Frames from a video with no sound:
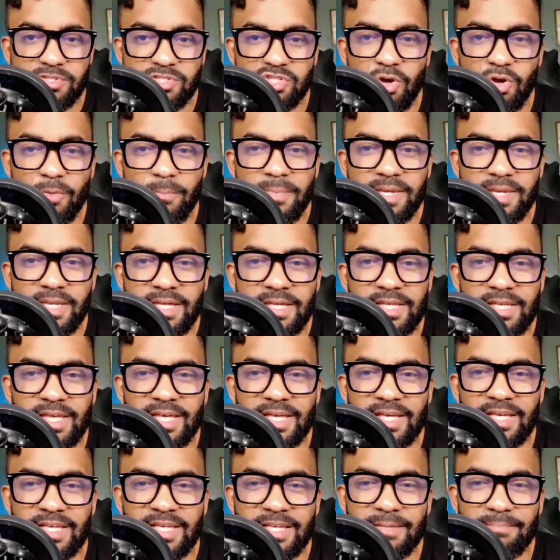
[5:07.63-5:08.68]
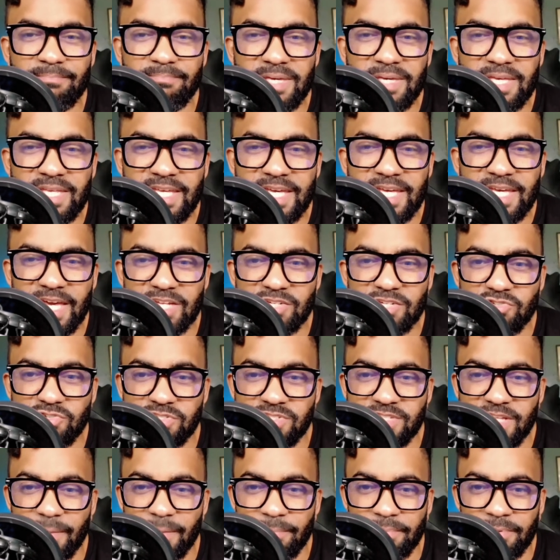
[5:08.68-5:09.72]
so many competing
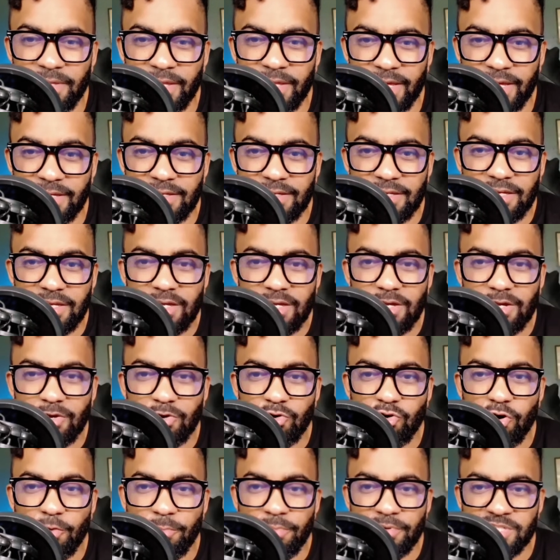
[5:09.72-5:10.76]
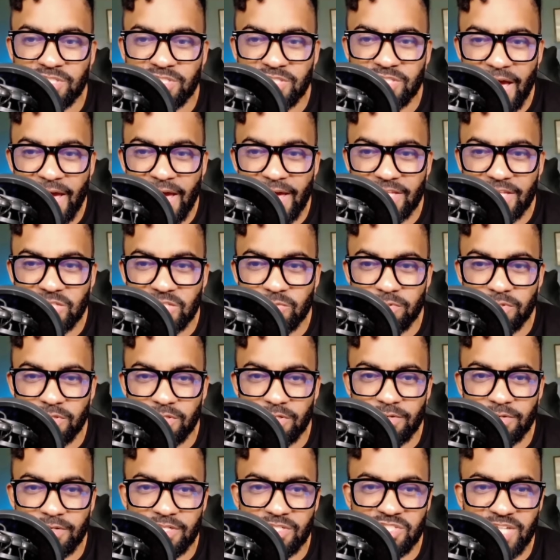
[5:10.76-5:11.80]
interests at play, corporate giants with their
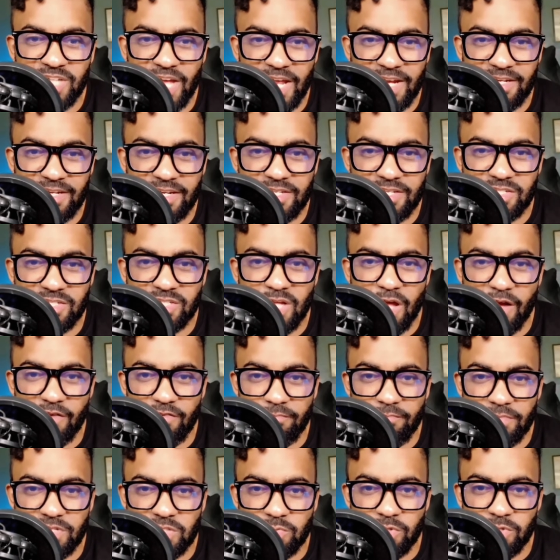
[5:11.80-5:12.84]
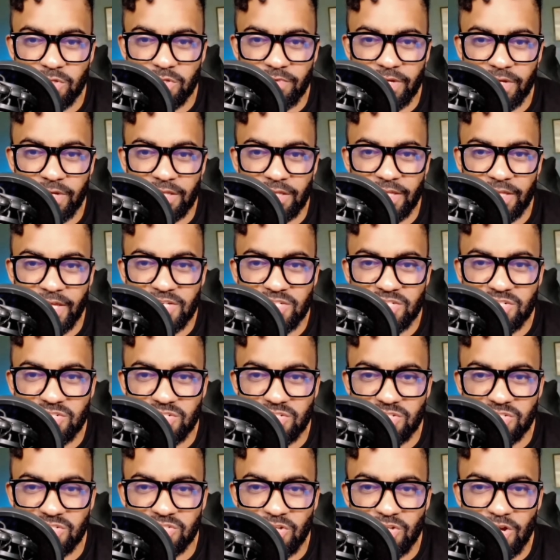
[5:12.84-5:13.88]
agendas, governments with their regulations,
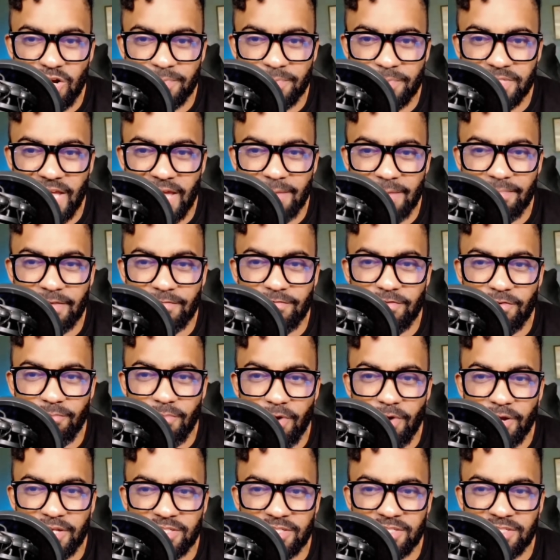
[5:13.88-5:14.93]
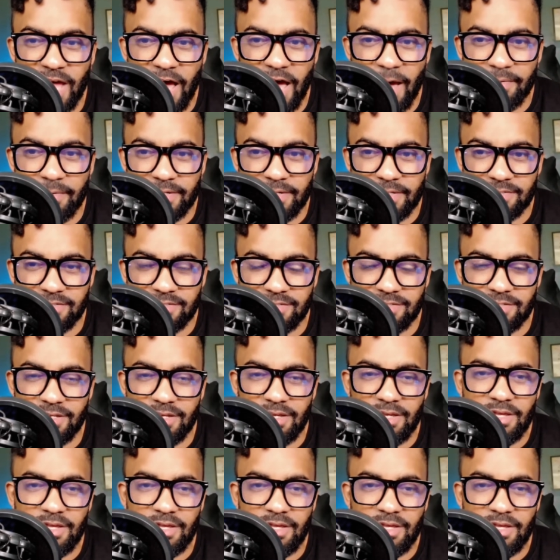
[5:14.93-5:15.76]
and startups aiming for market dominance.